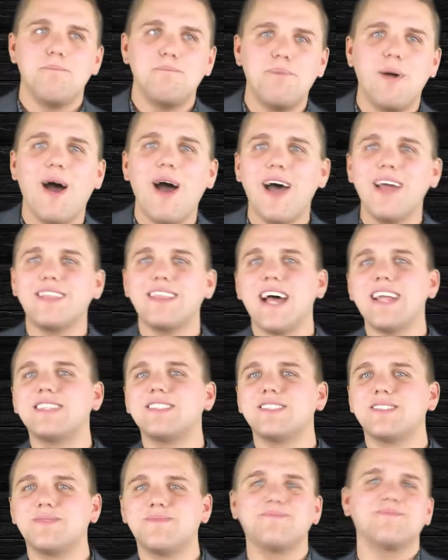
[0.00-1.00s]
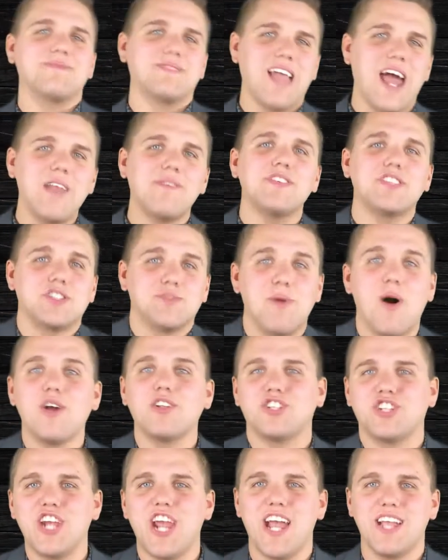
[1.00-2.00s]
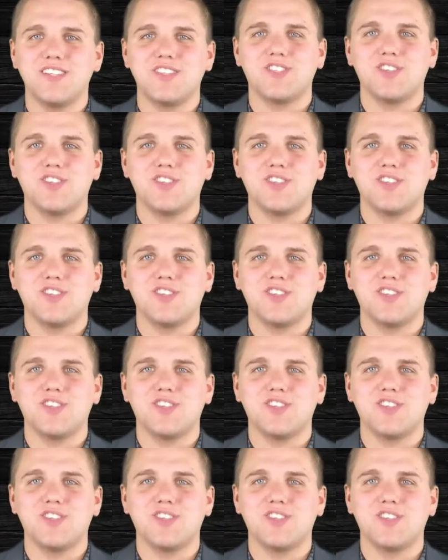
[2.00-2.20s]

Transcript: But that's kind of a small chance,